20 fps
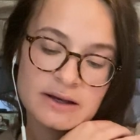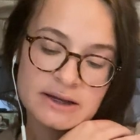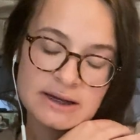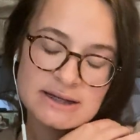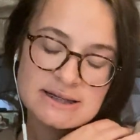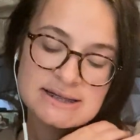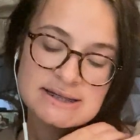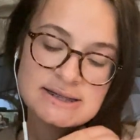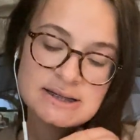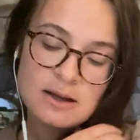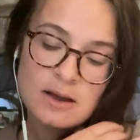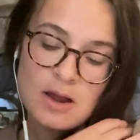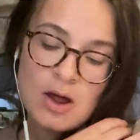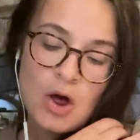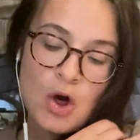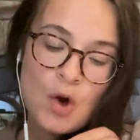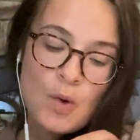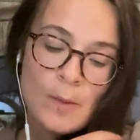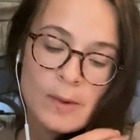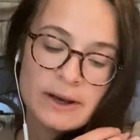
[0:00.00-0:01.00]
it.
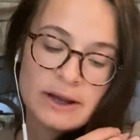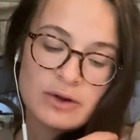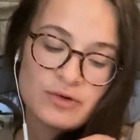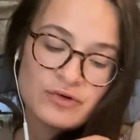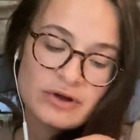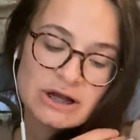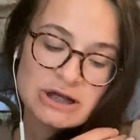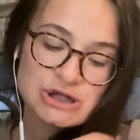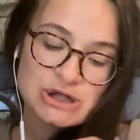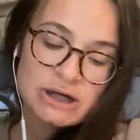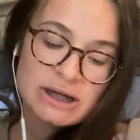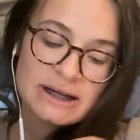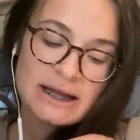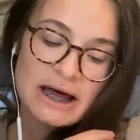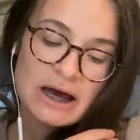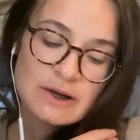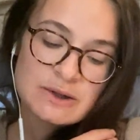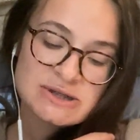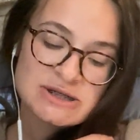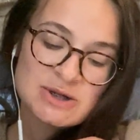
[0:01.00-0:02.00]
When he reached the
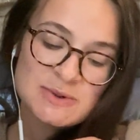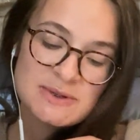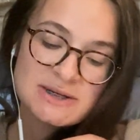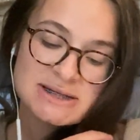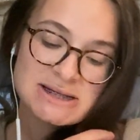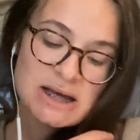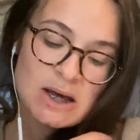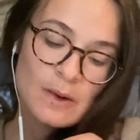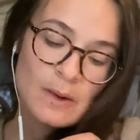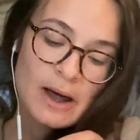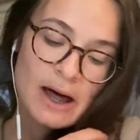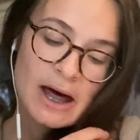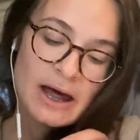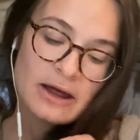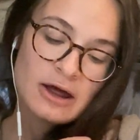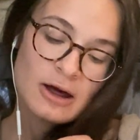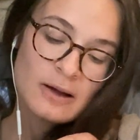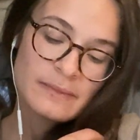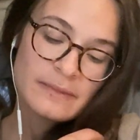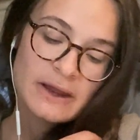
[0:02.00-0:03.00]
clouds, he was so high
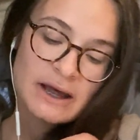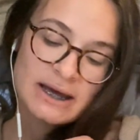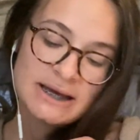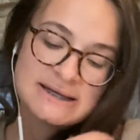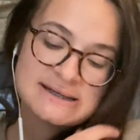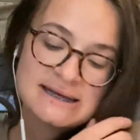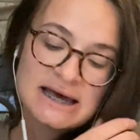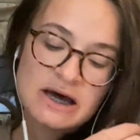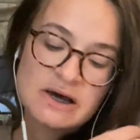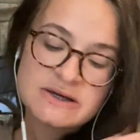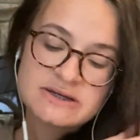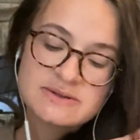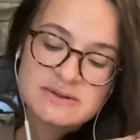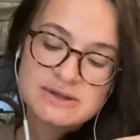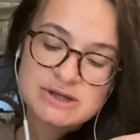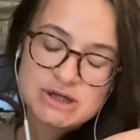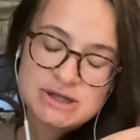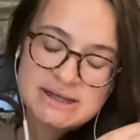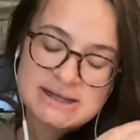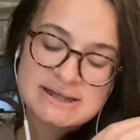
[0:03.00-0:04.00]
up that his house
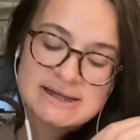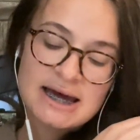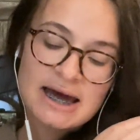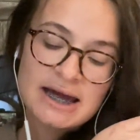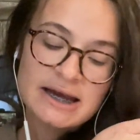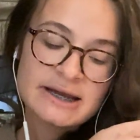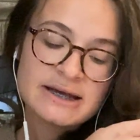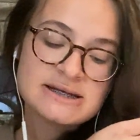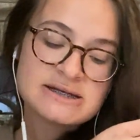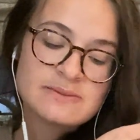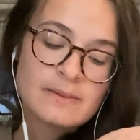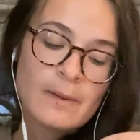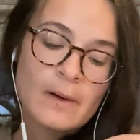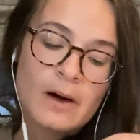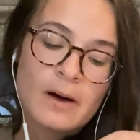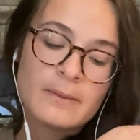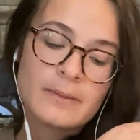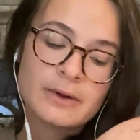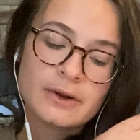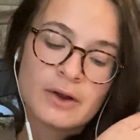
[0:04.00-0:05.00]
was just a tiny
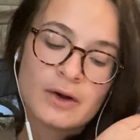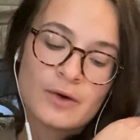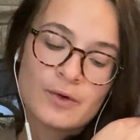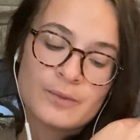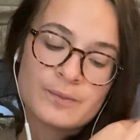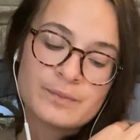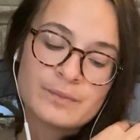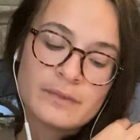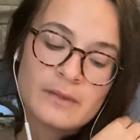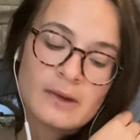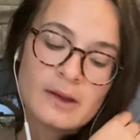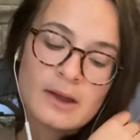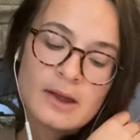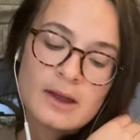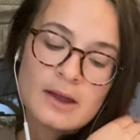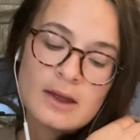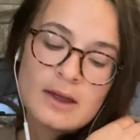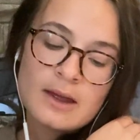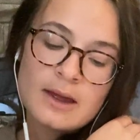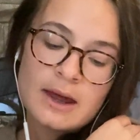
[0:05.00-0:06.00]
spot below,
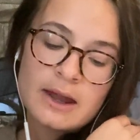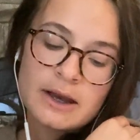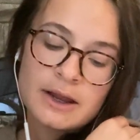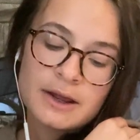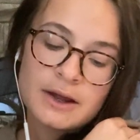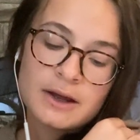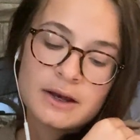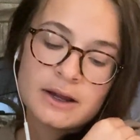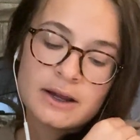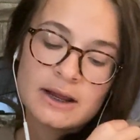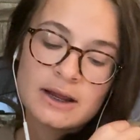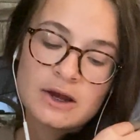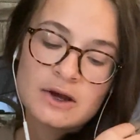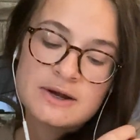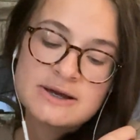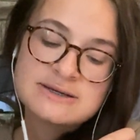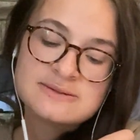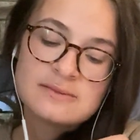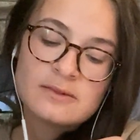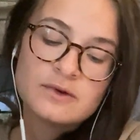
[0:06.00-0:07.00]
and he couldn't hear
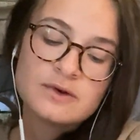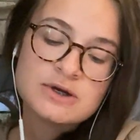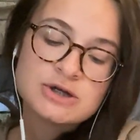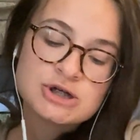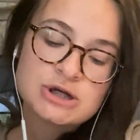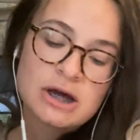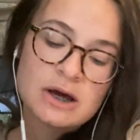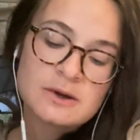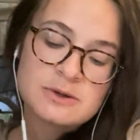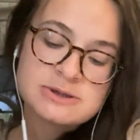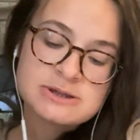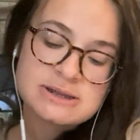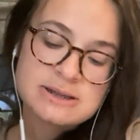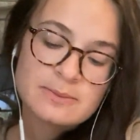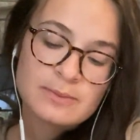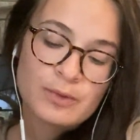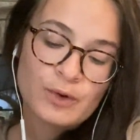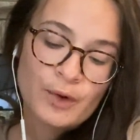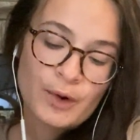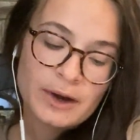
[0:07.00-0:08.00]
his mother's shouts
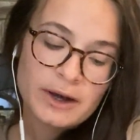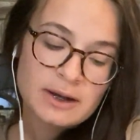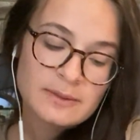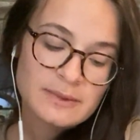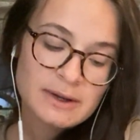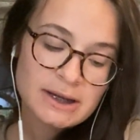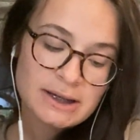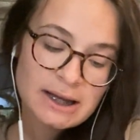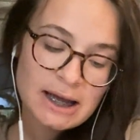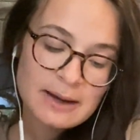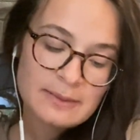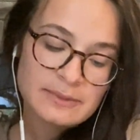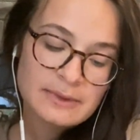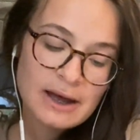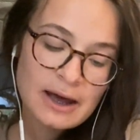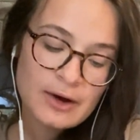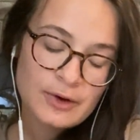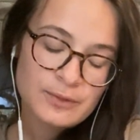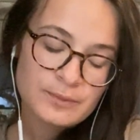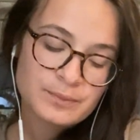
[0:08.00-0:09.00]
imploring him to climb
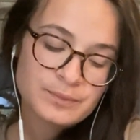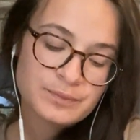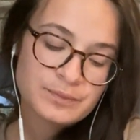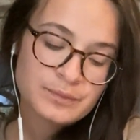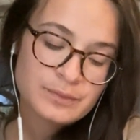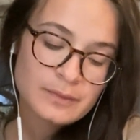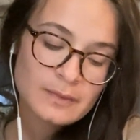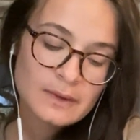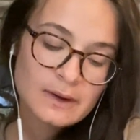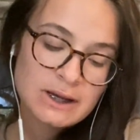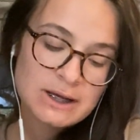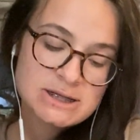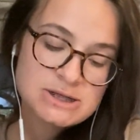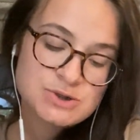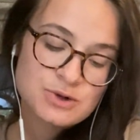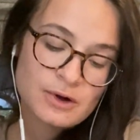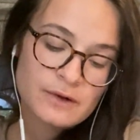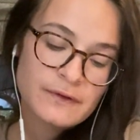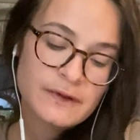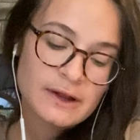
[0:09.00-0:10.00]
down. He
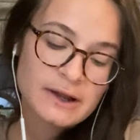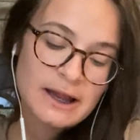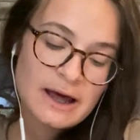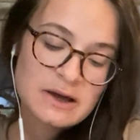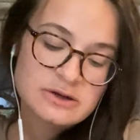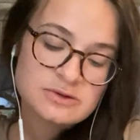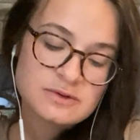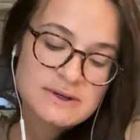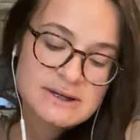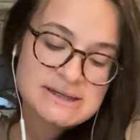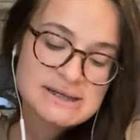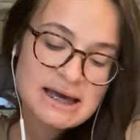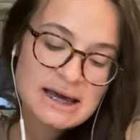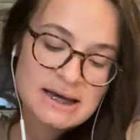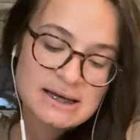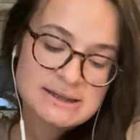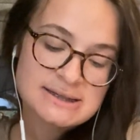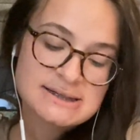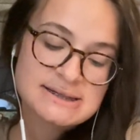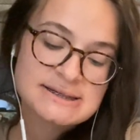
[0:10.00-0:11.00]
stroked the clouds with his
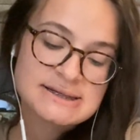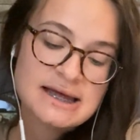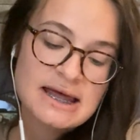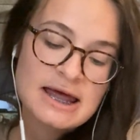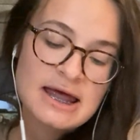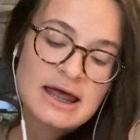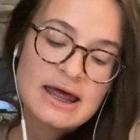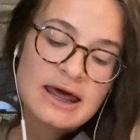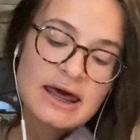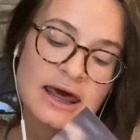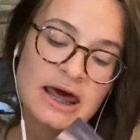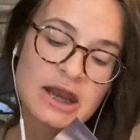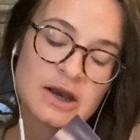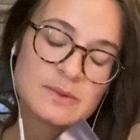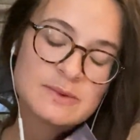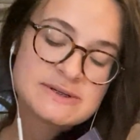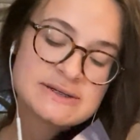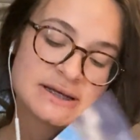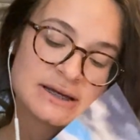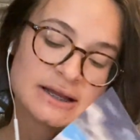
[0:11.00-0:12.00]
hands, and
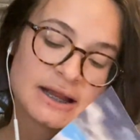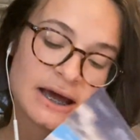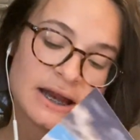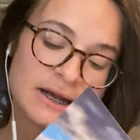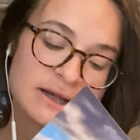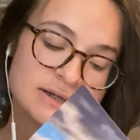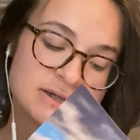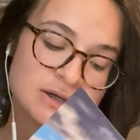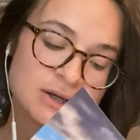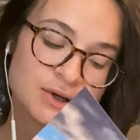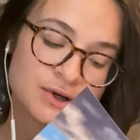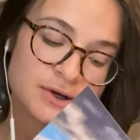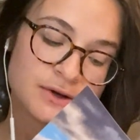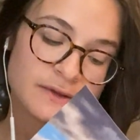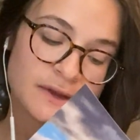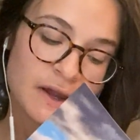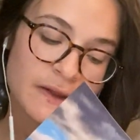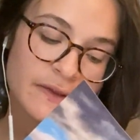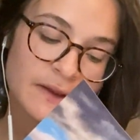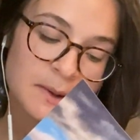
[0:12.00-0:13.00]
was delighted to
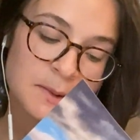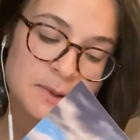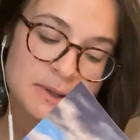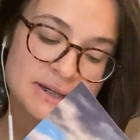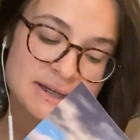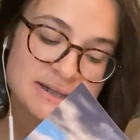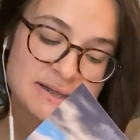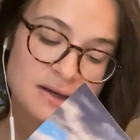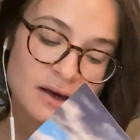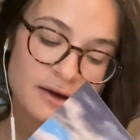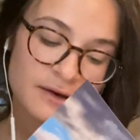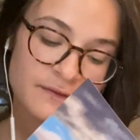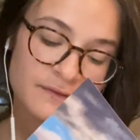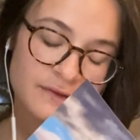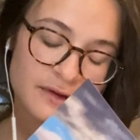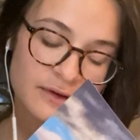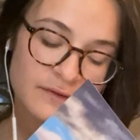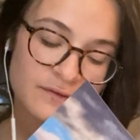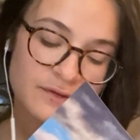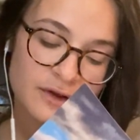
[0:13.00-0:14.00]
learn that they were as soft
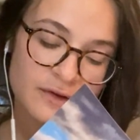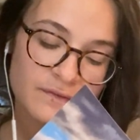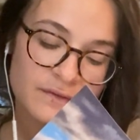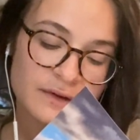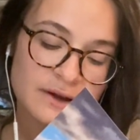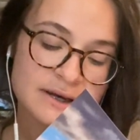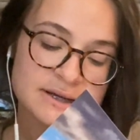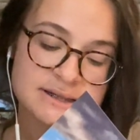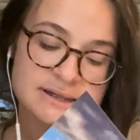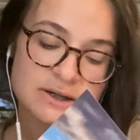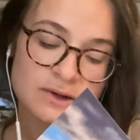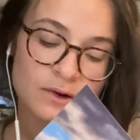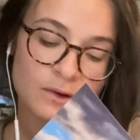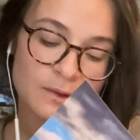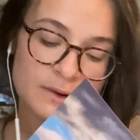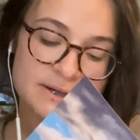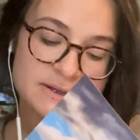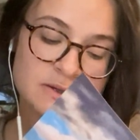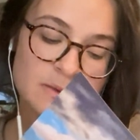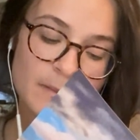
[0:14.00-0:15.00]
and fluffy as he had
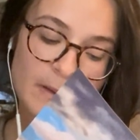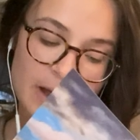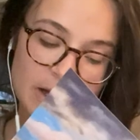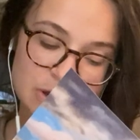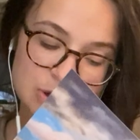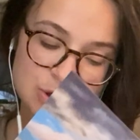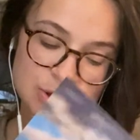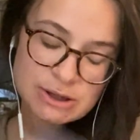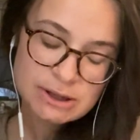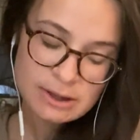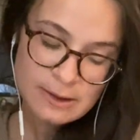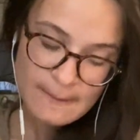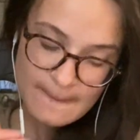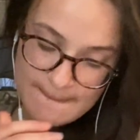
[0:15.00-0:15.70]
always imagined.